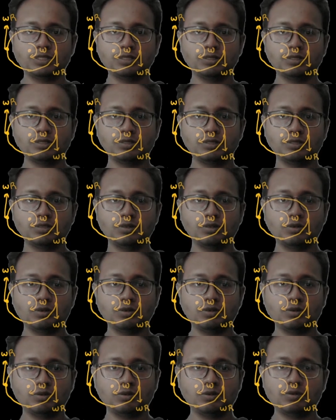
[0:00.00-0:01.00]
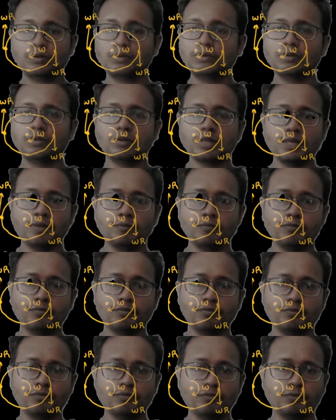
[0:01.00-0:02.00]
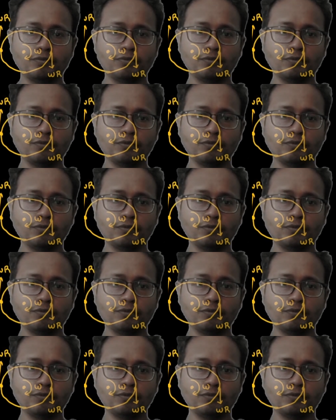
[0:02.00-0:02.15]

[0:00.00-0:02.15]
this motion. Okay.